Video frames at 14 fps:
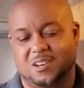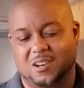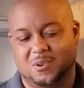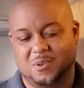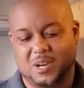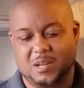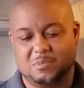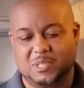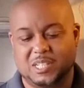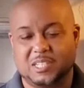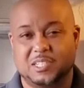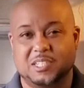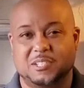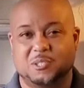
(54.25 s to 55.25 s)
All right, but
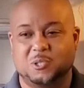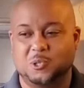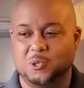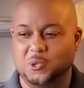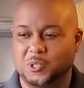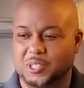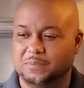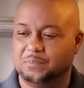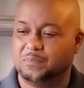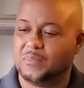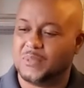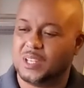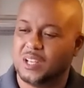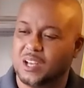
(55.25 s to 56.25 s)
let's get to it.
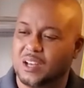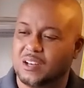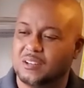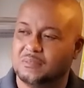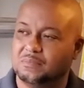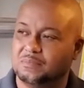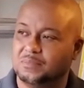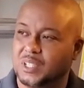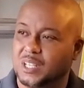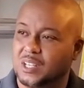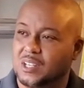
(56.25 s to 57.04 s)
Um,